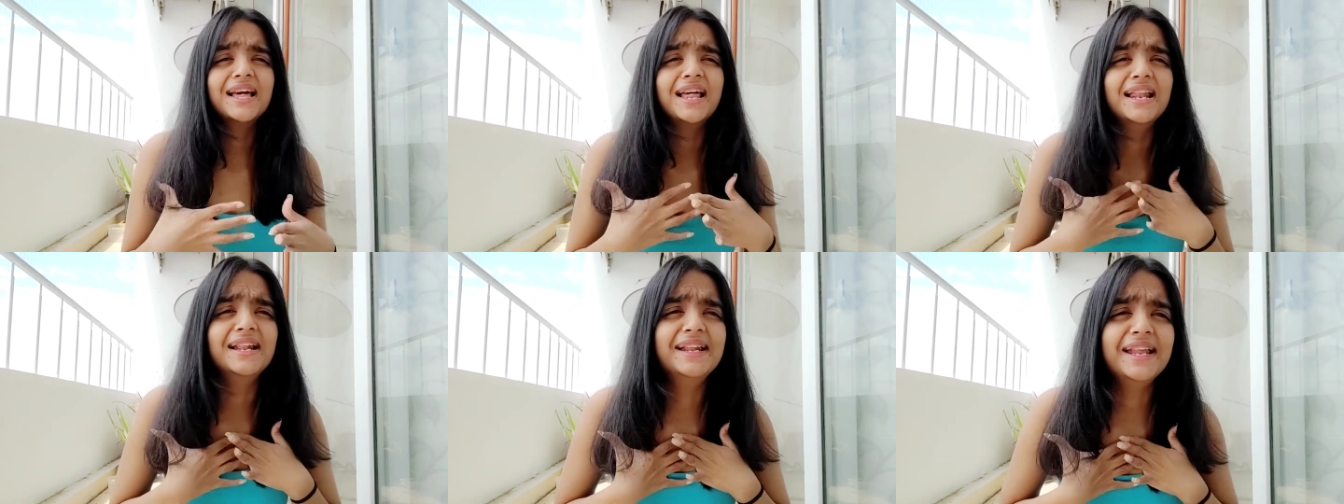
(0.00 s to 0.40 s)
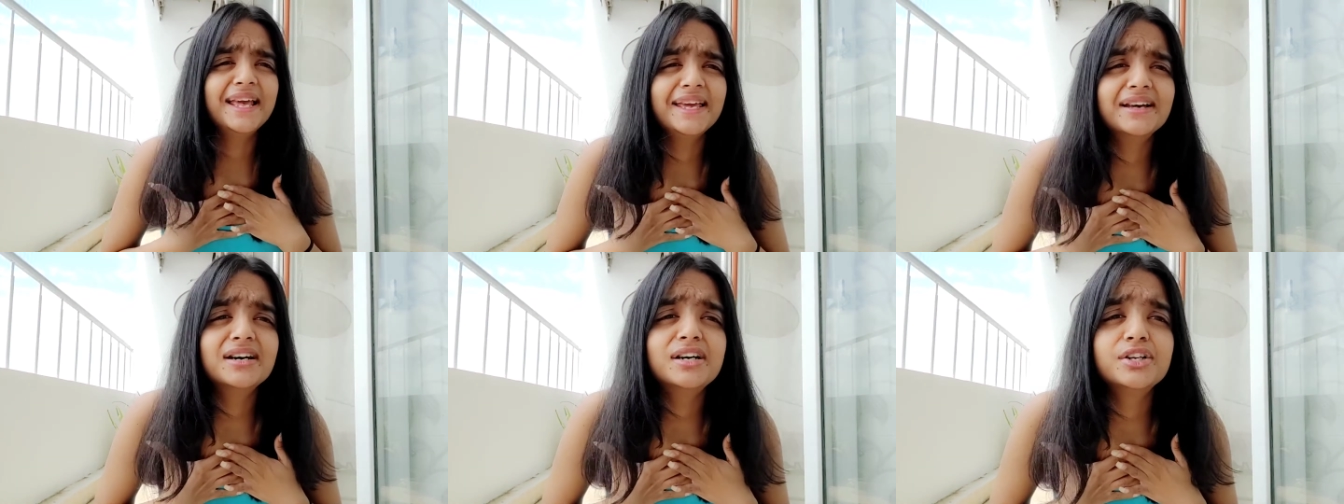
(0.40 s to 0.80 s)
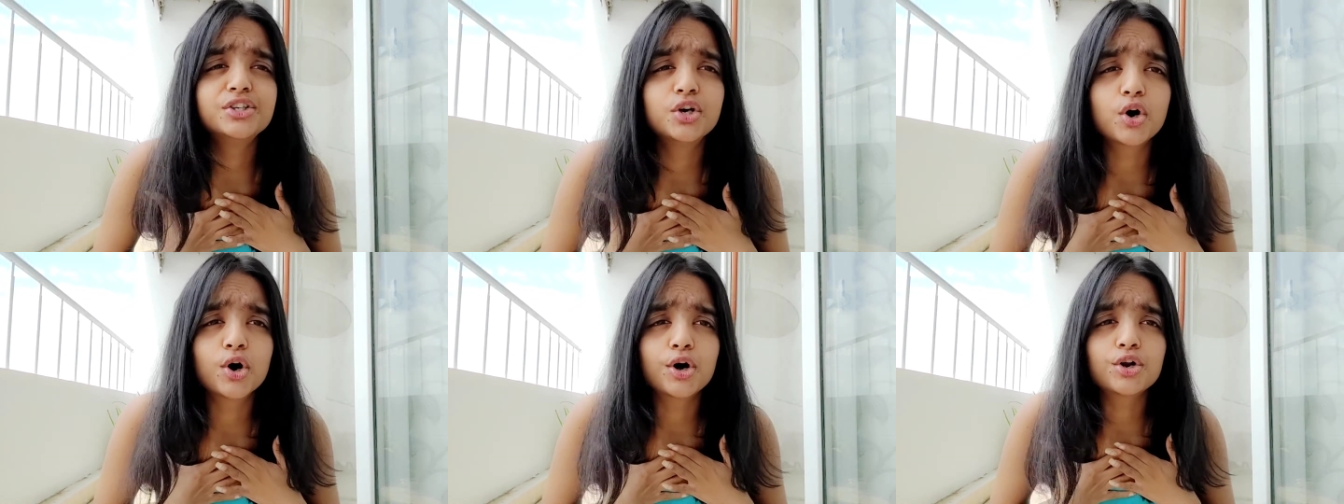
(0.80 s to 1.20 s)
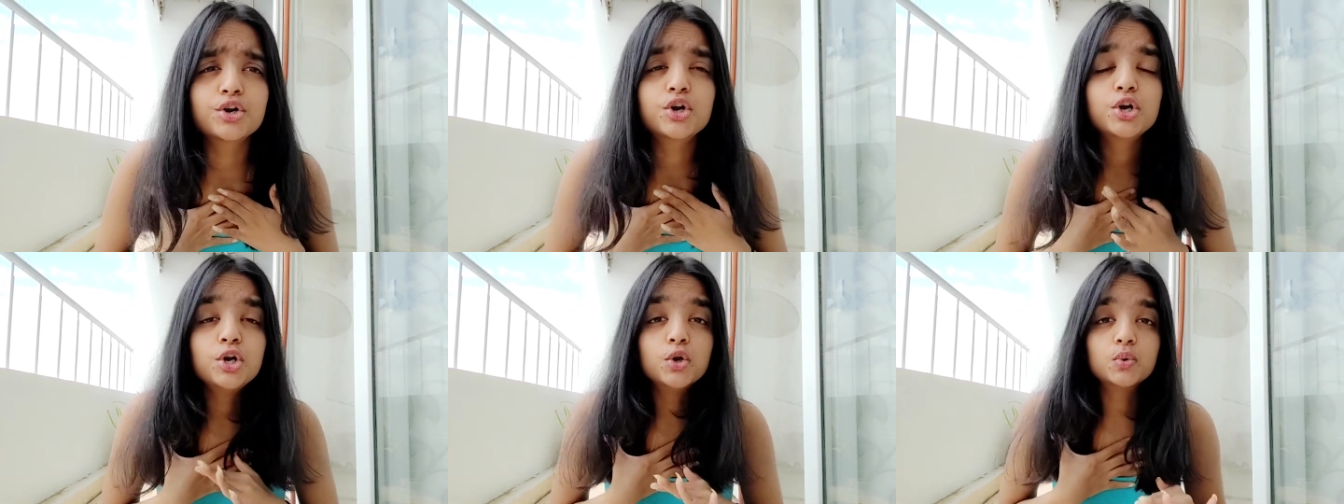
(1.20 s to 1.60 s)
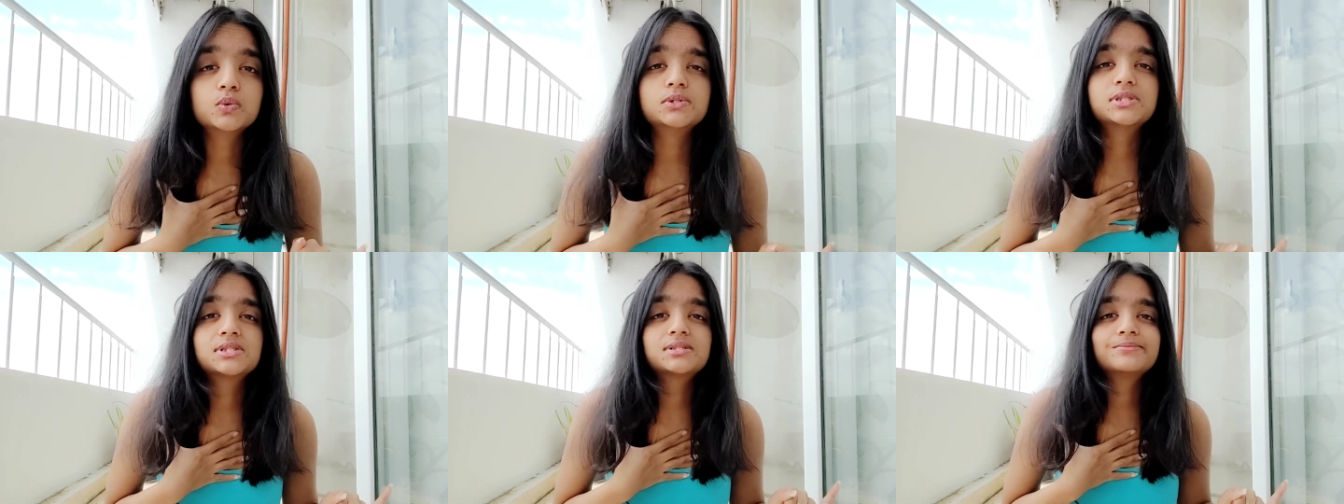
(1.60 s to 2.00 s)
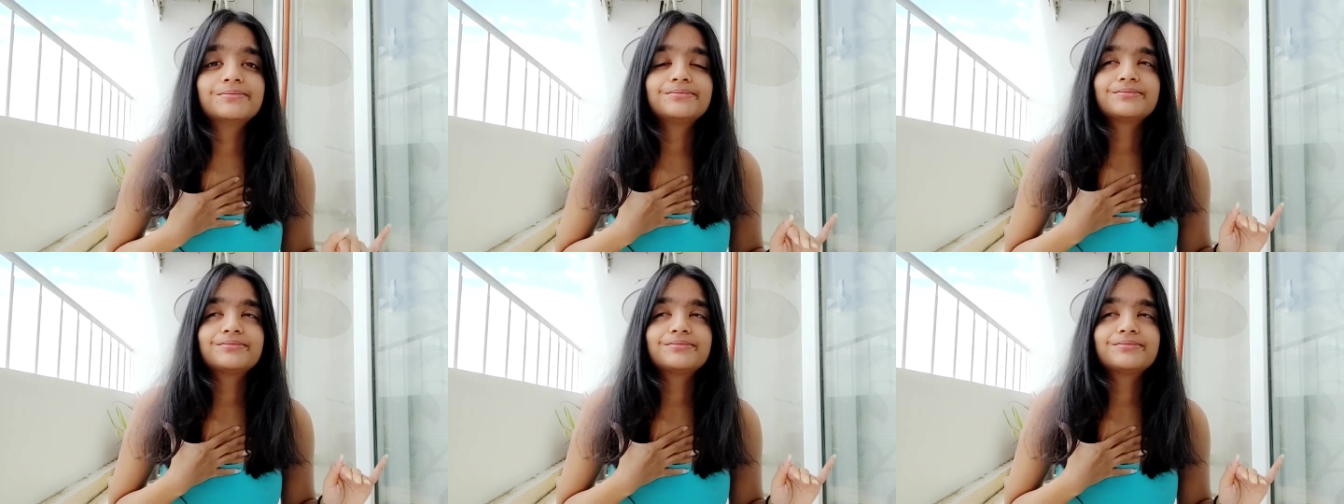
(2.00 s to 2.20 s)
Layer your clothes.